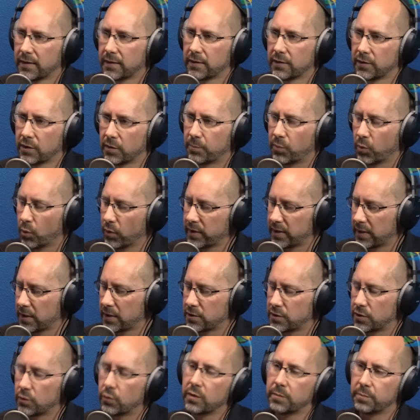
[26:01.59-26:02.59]
The point
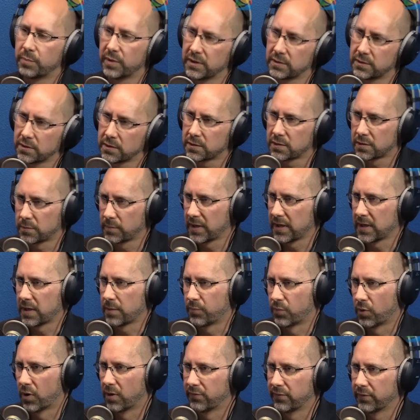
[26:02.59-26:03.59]
is, you're in business to make a
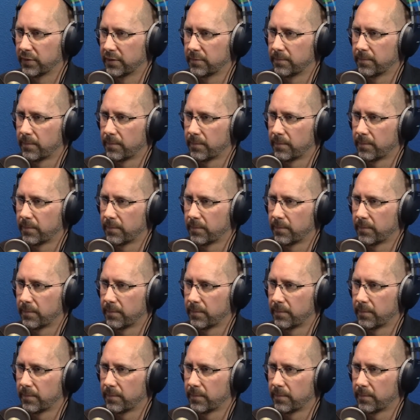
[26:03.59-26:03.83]
profit.